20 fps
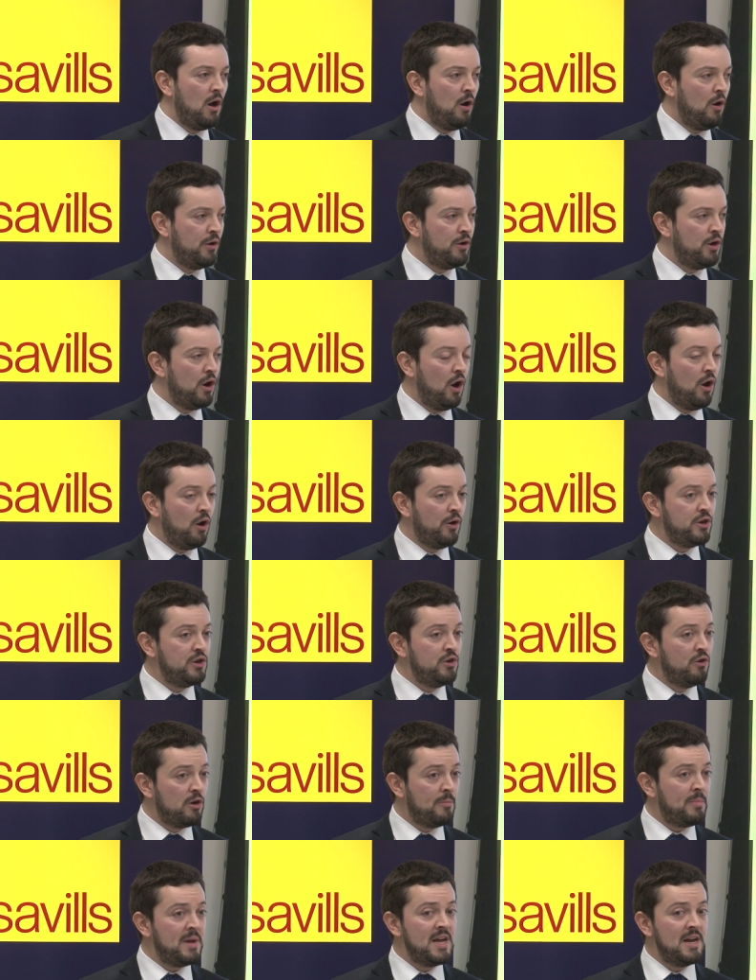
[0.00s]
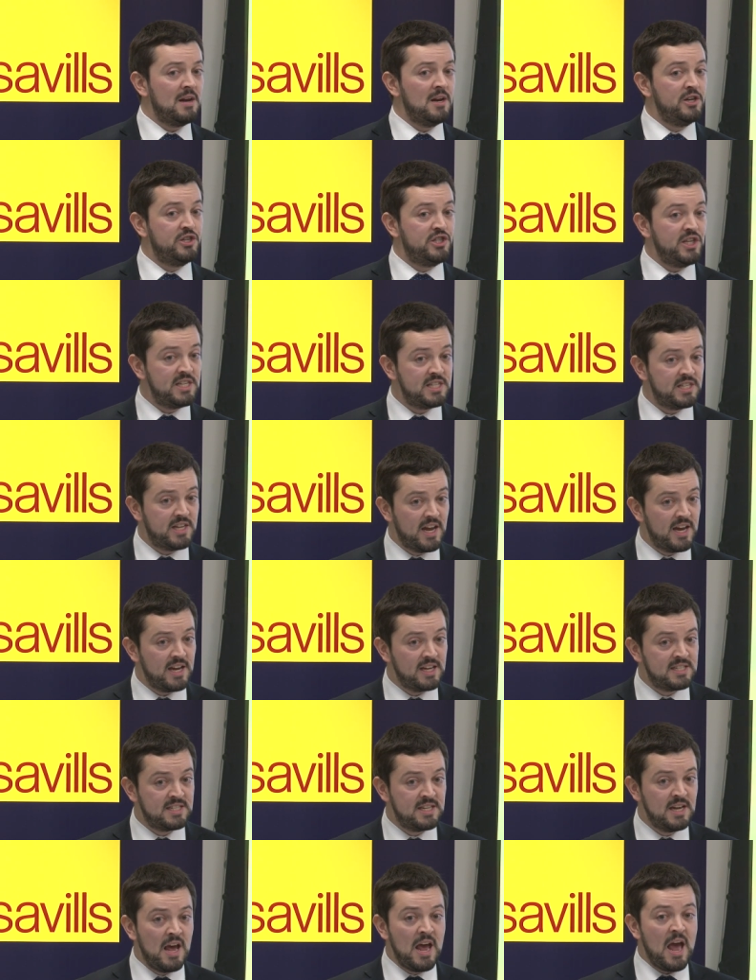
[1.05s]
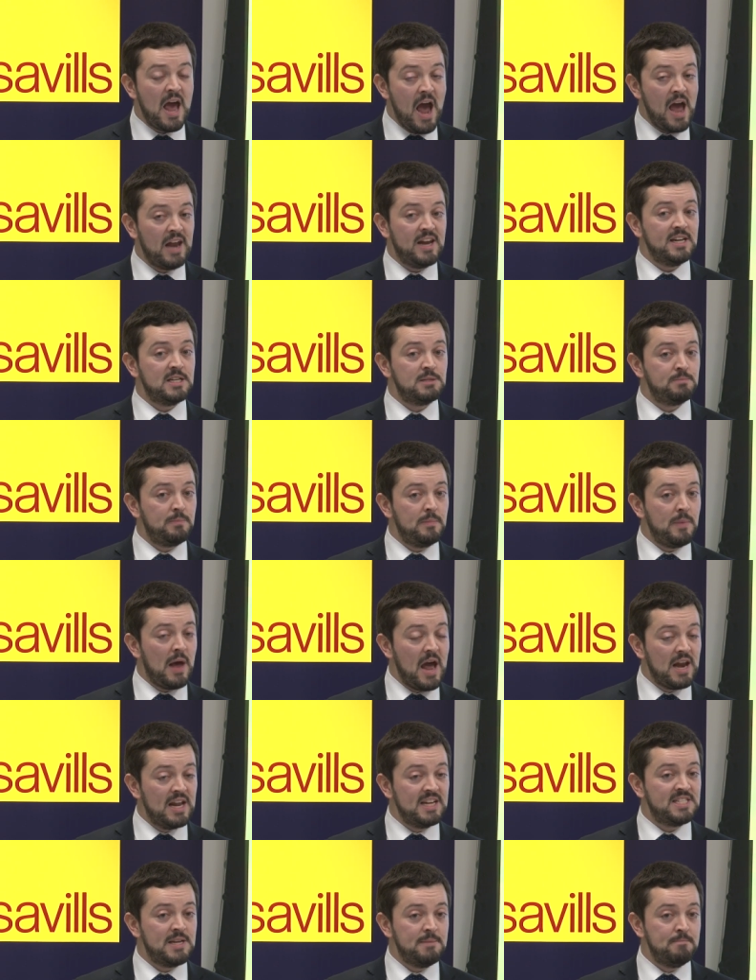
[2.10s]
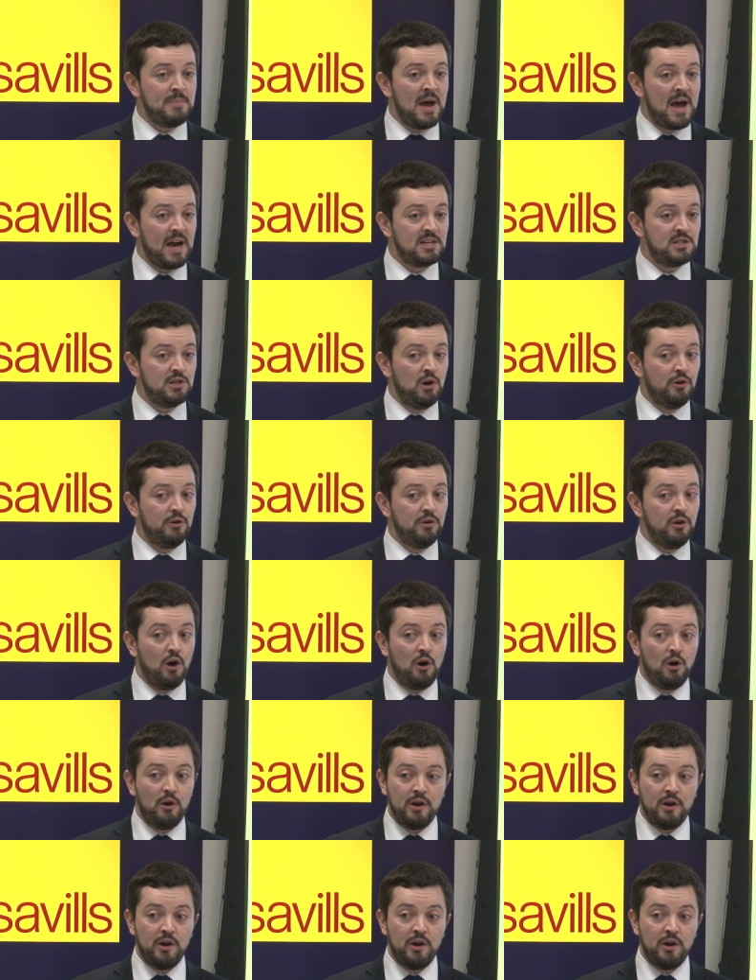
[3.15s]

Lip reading: on European logistics and its impact on